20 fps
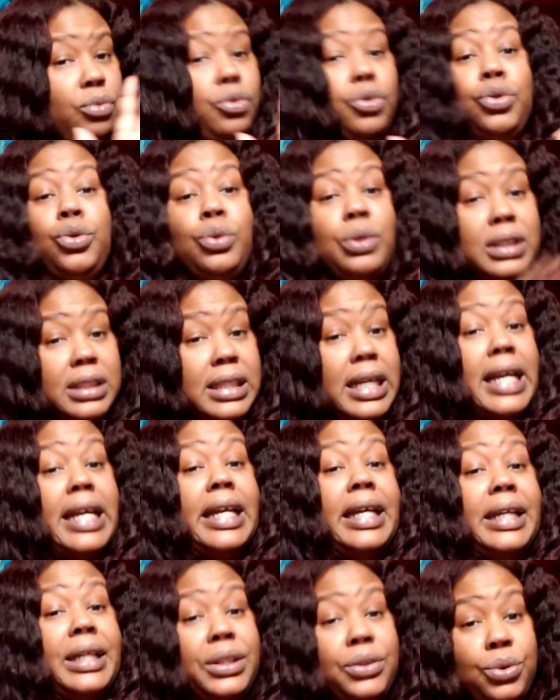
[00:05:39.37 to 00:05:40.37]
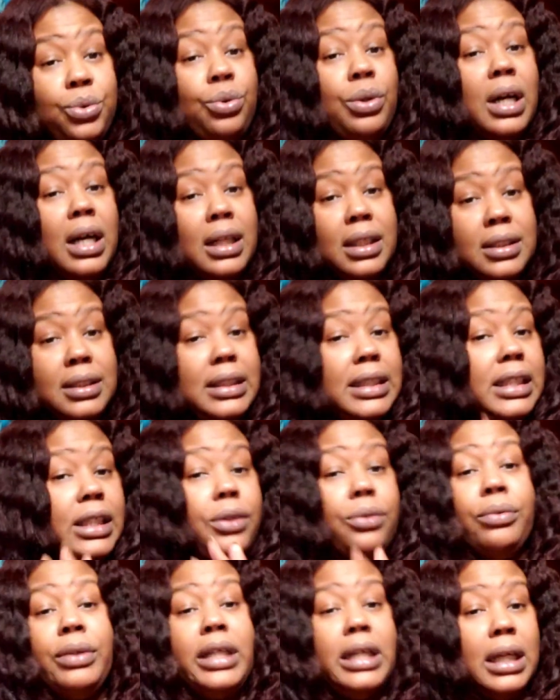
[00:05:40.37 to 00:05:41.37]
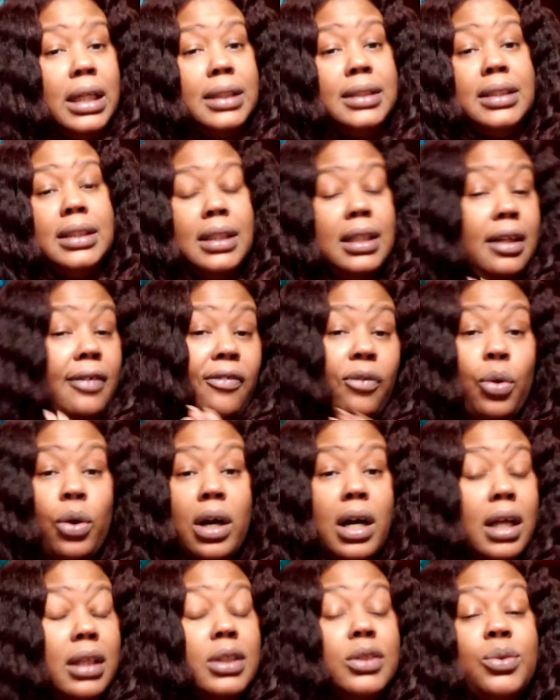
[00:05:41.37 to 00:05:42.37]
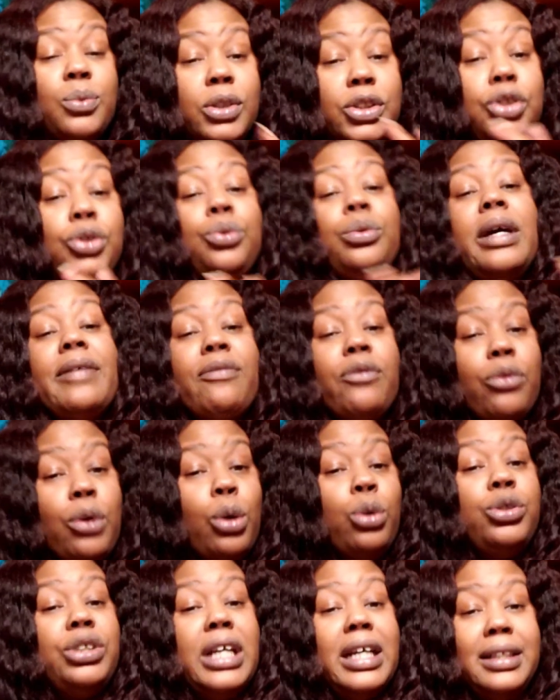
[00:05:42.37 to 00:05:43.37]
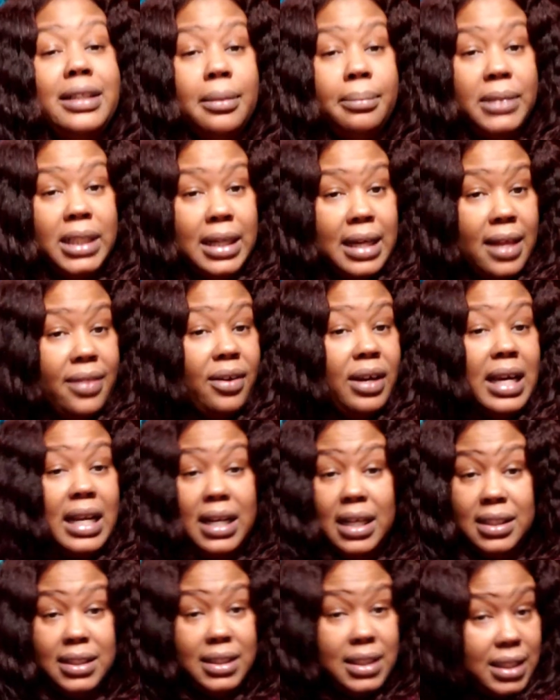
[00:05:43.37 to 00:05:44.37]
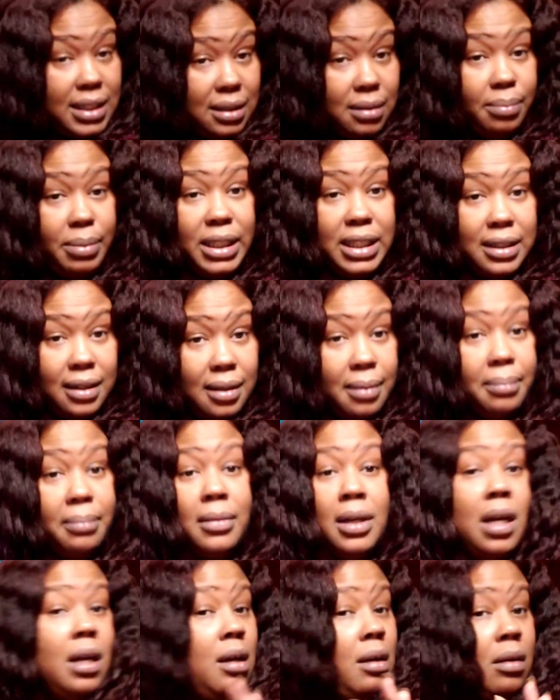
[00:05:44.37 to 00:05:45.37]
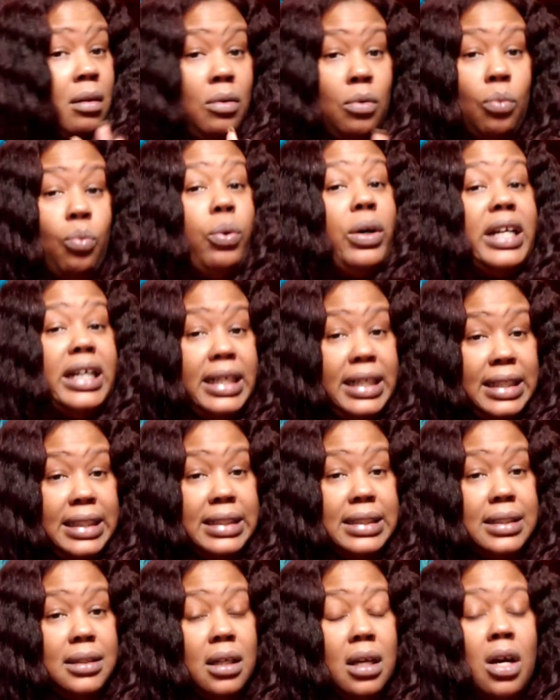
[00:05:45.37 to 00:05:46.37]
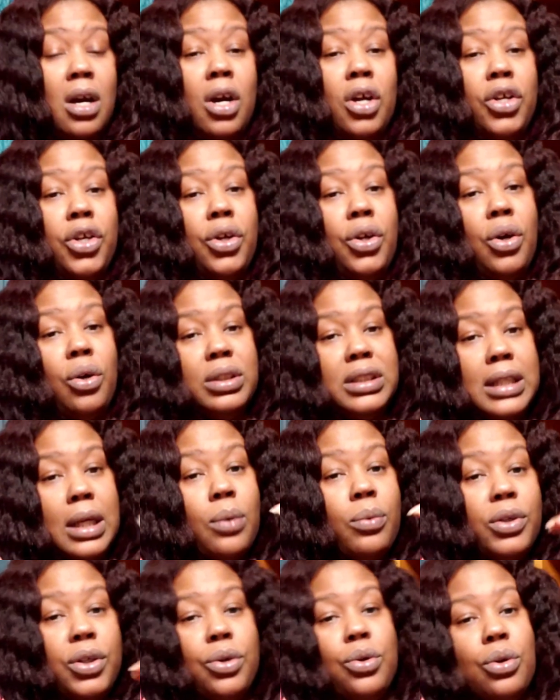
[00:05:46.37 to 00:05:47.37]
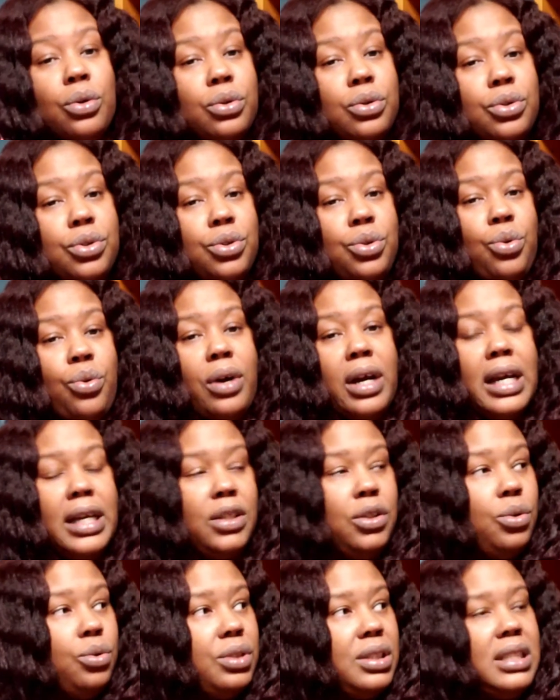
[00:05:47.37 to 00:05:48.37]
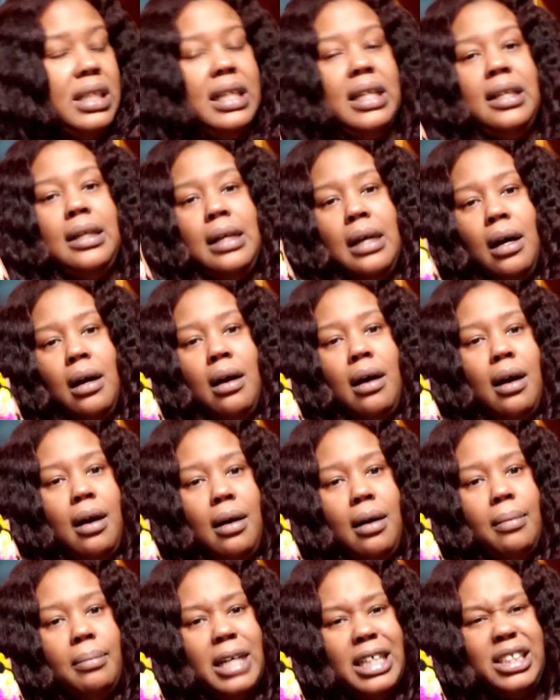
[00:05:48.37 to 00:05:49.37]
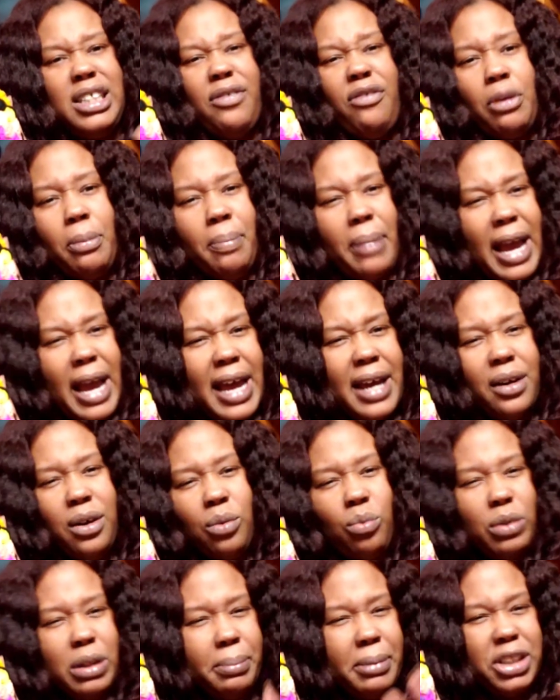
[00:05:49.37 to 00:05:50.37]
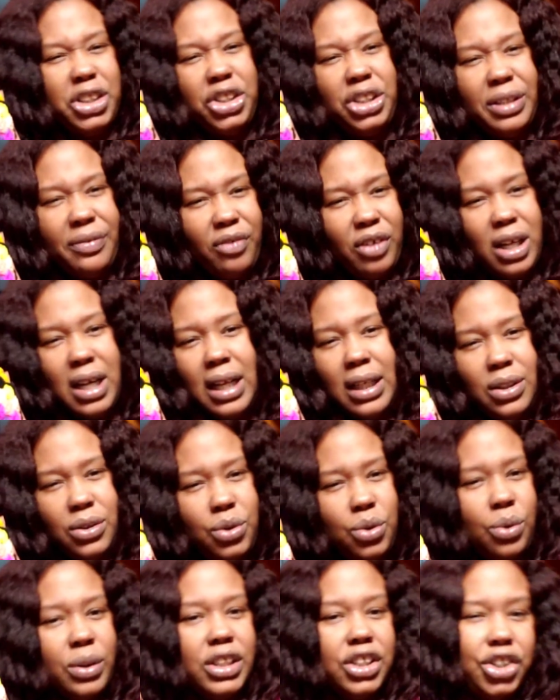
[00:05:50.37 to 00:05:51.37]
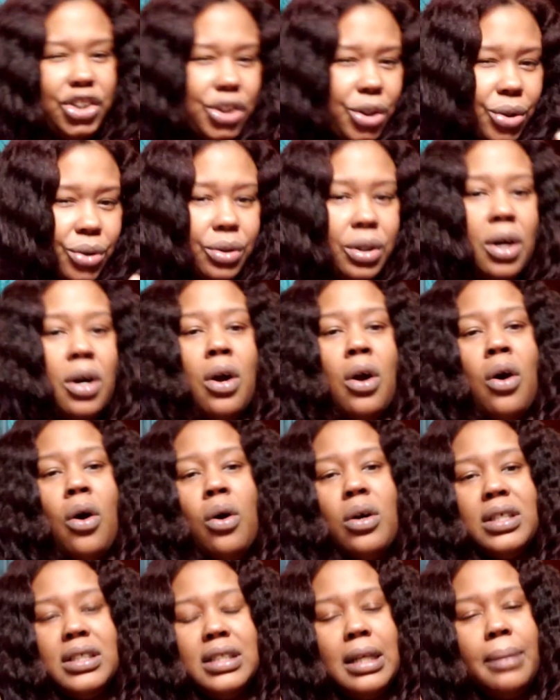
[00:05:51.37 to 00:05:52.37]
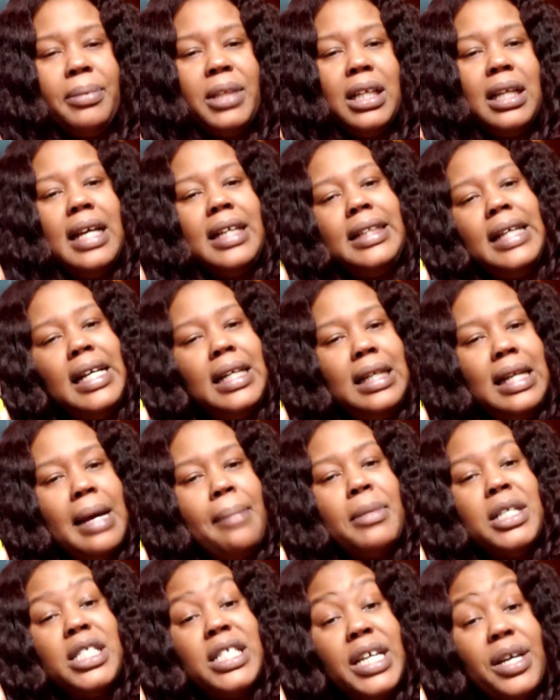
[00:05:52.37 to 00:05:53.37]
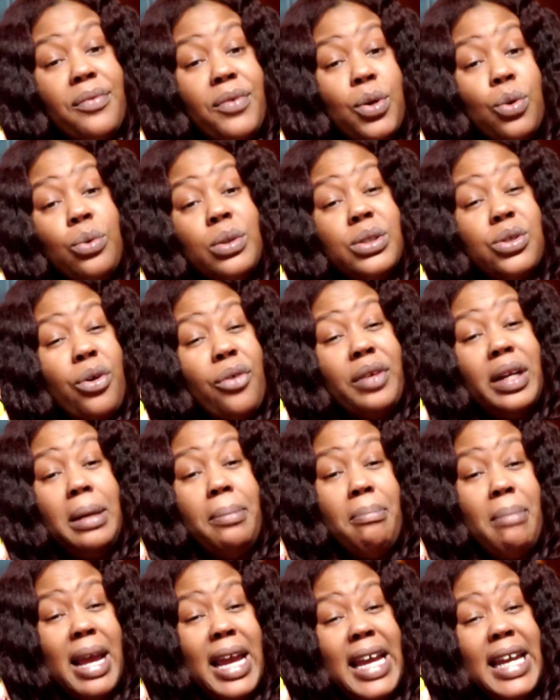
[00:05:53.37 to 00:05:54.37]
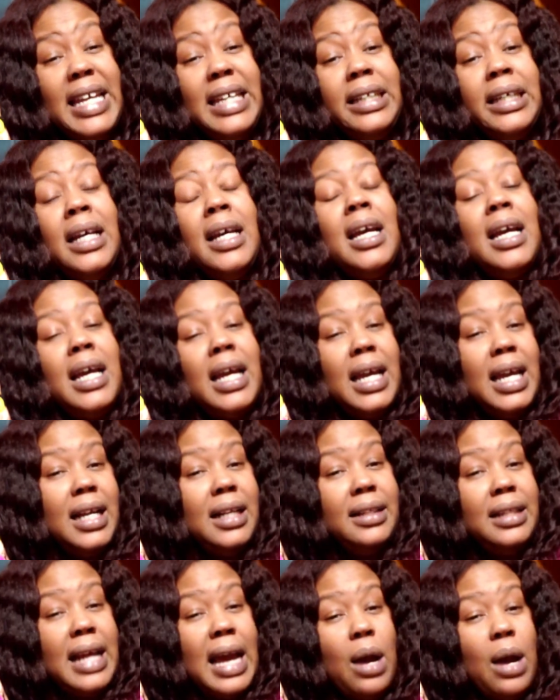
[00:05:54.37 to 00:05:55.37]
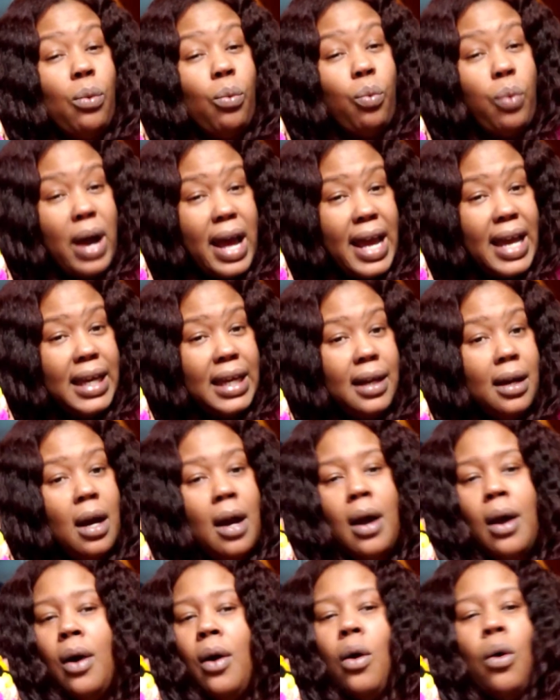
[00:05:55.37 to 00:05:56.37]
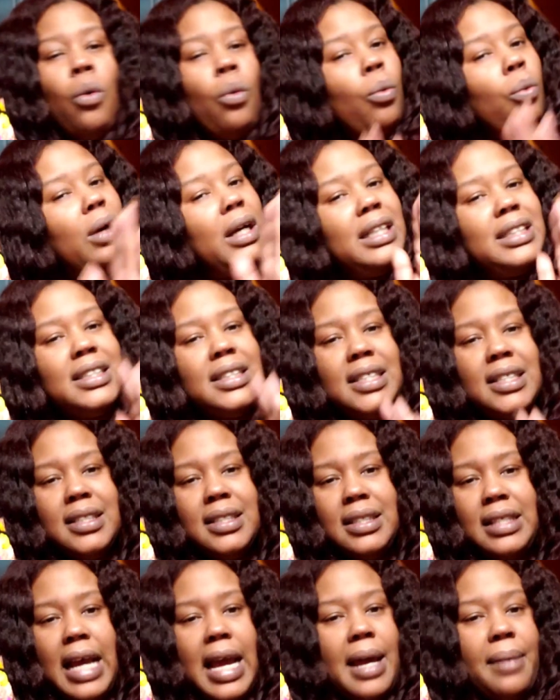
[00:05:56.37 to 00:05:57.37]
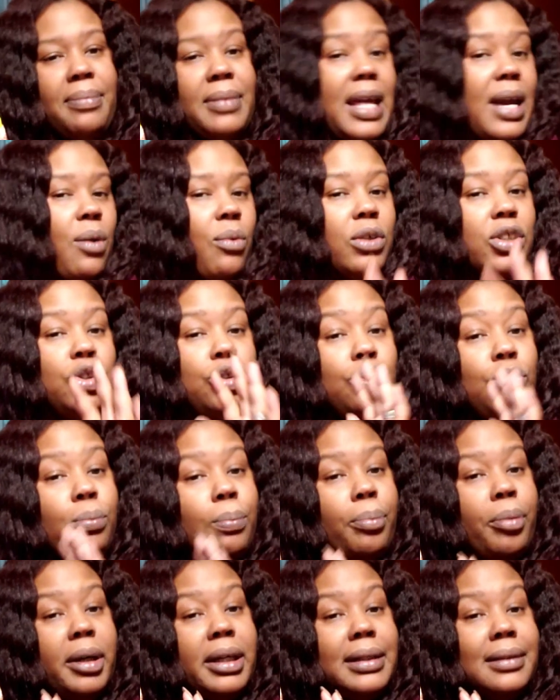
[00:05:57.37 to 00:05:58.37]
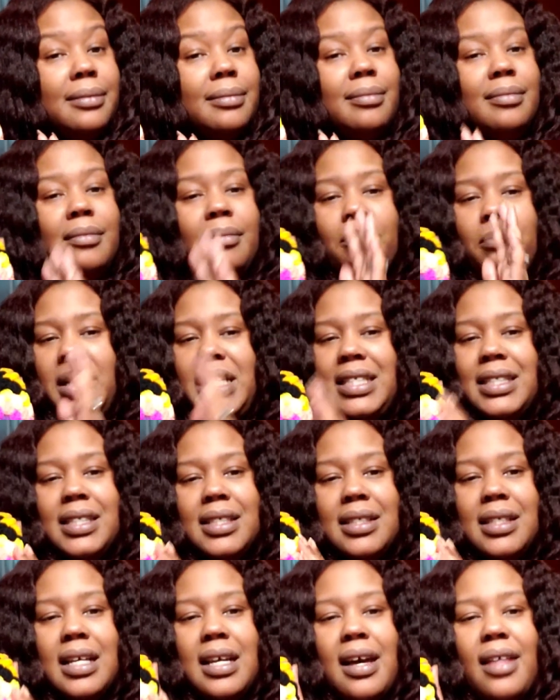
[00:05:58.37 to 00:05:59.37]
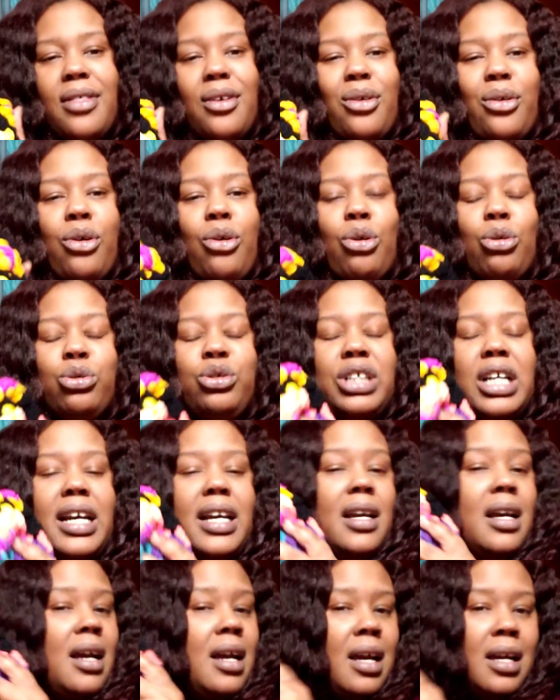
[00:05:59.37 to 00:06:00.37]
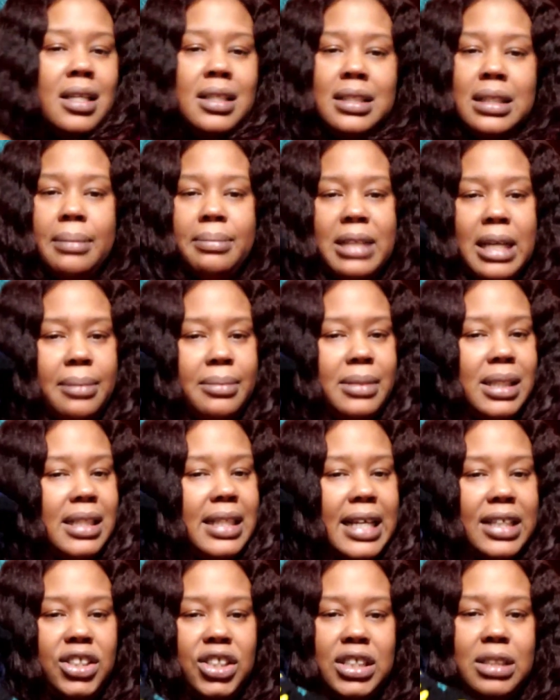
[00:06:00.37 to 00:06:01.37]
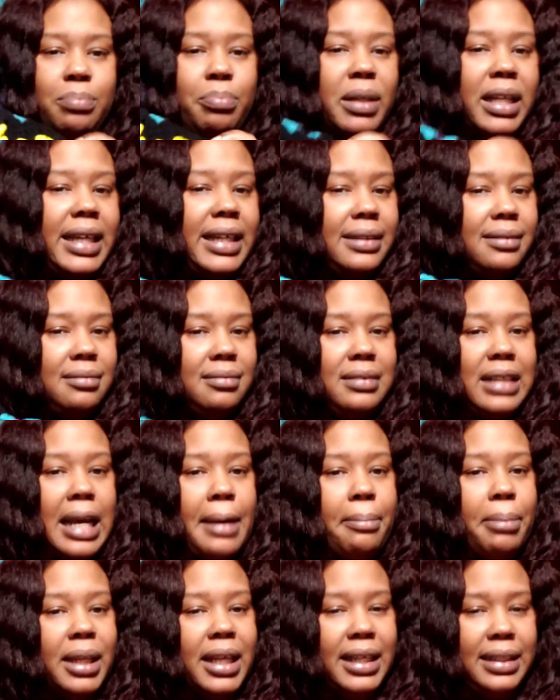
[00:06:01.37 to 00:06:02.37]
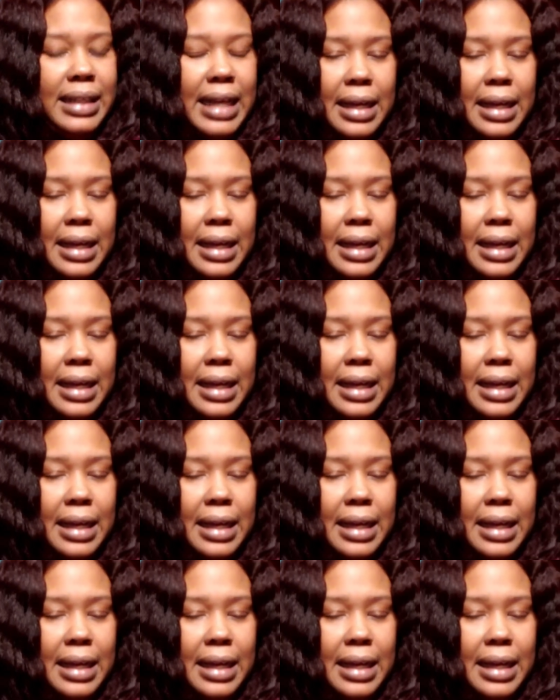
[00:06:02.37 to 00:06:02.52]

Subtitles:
you could take any two colors, any three colors, any four colors. Once you have crocheted them together, it has then become what it is. You know, it's like when you go to the store and you see a different pattern with a bunch of different colors on a shirt or something like that, and that material was already made in that way. It's the same thing. Once you put pieces together in crochet, sometimes they just blend. They blend.